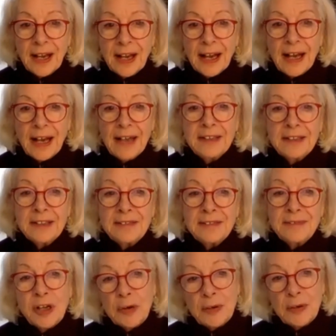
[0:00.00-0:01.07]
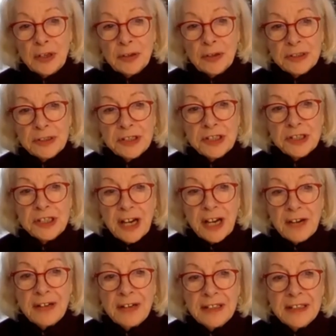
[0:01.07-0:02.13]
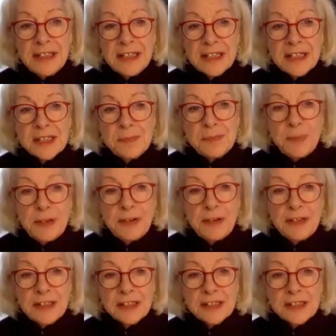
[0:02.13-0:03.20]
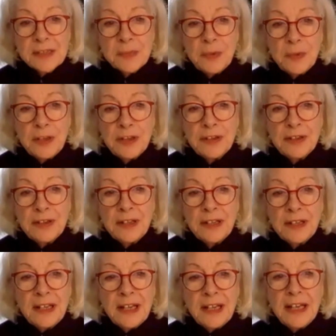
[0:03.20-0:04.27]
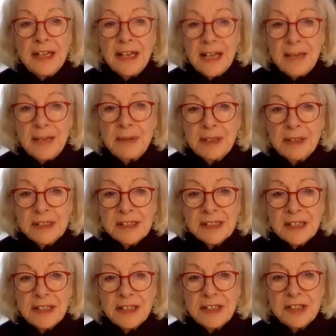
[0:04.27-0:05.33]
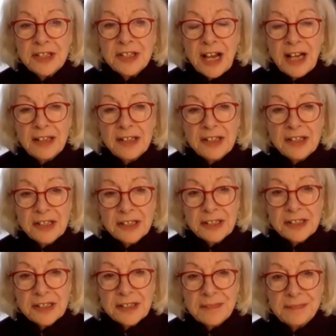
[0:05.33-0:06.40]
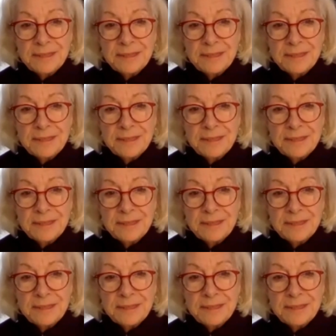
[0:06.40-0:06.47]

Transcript: And going on to sharing the experience with enablers and challengers,